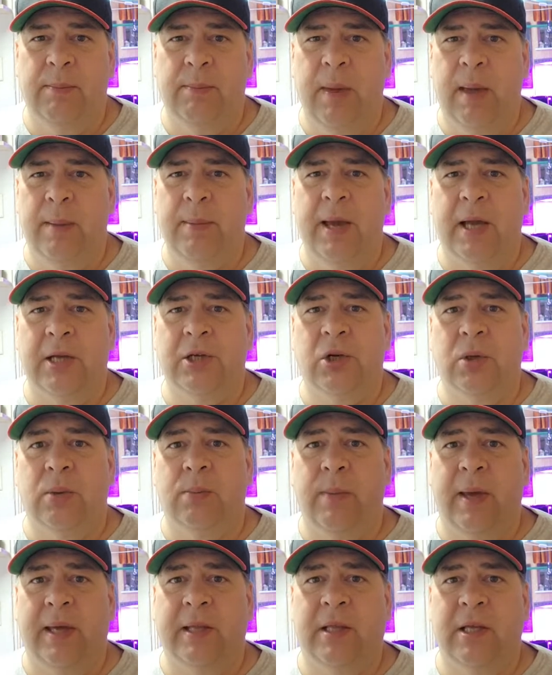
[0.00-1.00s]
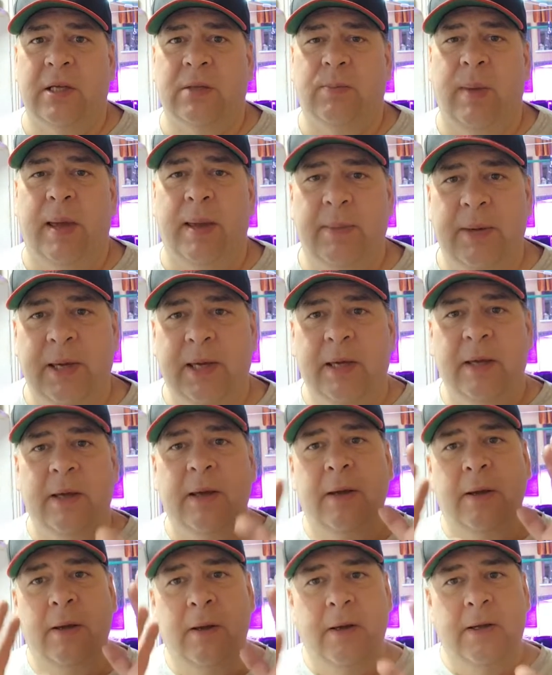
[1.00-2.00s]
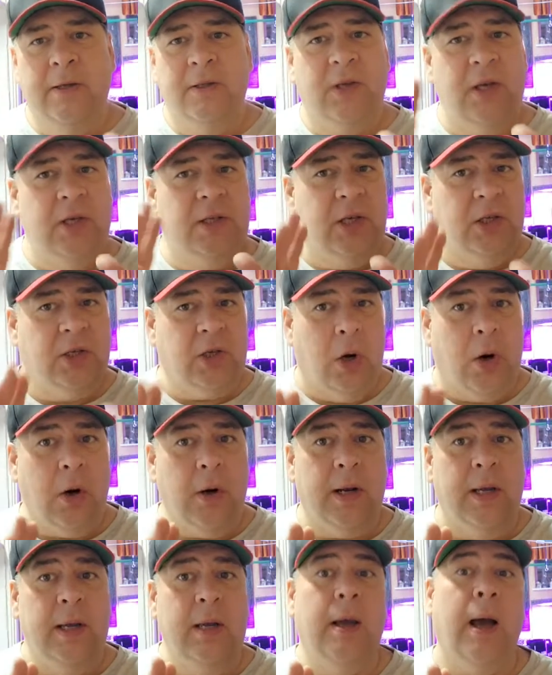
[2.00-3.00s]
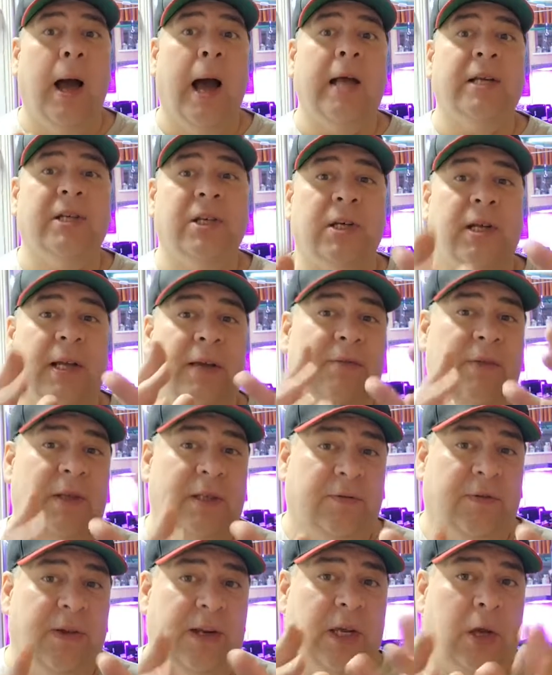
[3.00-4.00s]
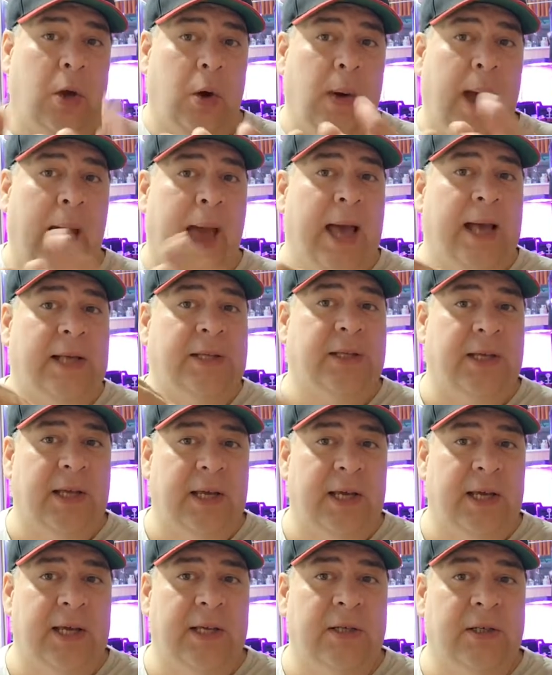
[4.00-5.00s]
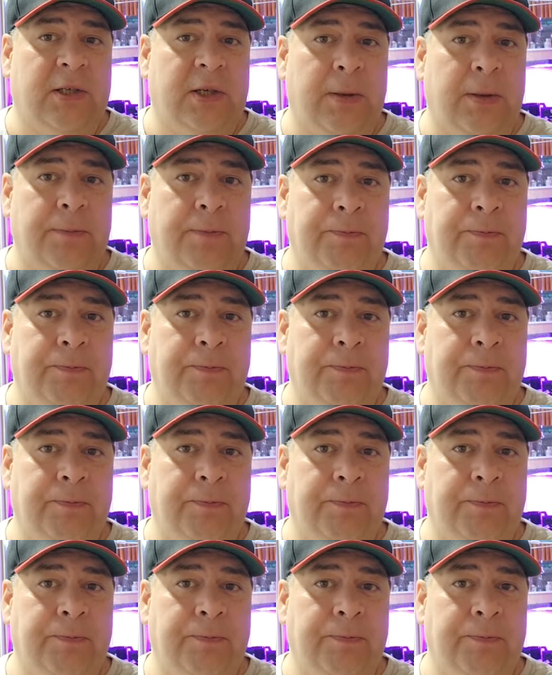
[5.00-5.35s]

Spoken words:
Maybe I shouldn't make this. Maybe since it's early, I should leave this video as is.